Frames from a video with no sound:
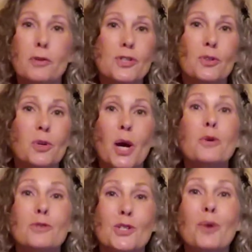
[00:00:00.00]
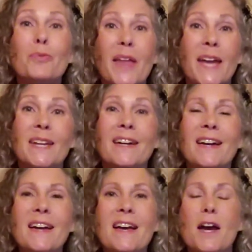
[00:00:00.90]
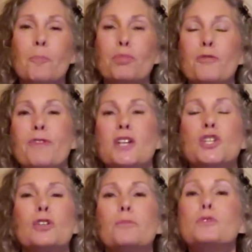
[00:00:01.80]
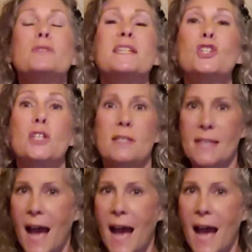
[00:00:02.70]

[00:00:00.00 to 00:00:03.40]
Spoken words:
personal coach, don't they? Professional musicians